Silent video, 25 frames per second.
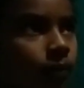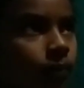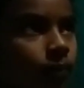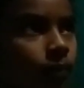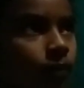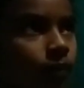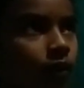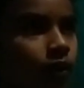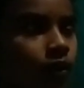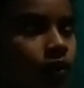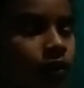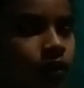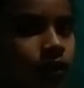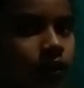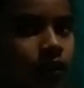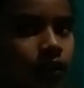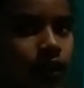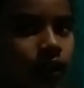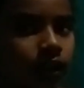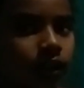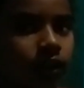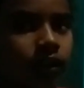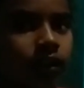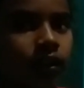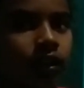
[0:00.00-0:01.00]

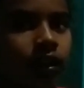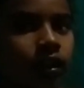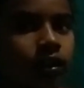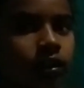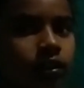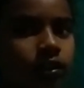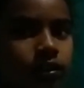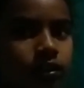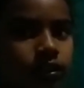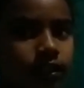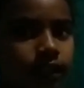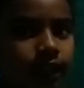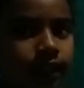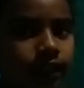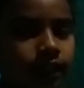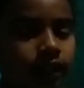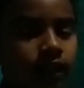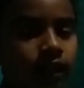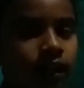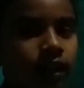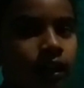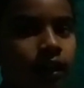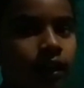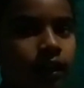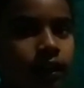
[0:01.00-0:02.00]
molten state.
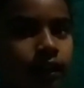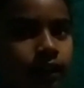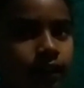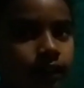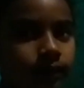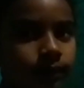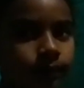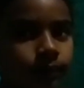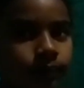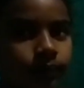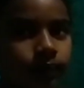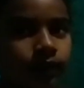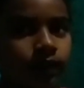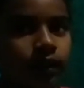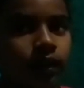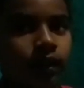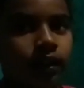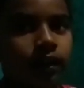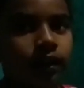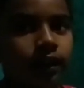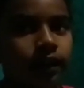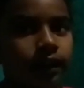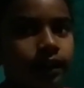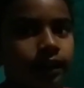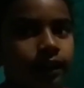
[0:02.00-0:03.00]

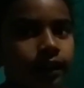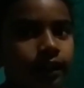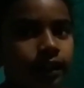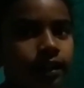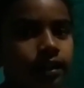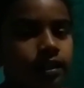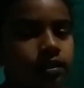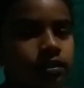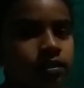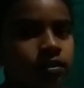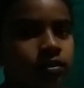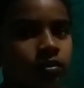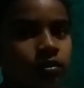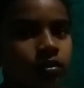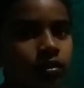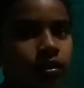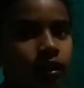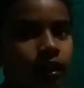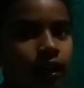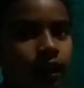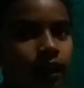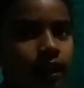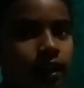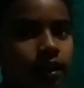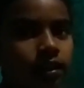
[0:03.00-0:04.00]
It is known
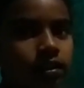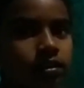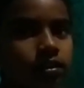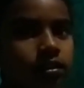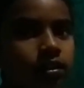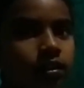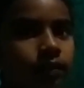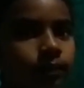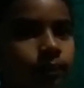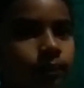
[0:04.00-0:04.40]
as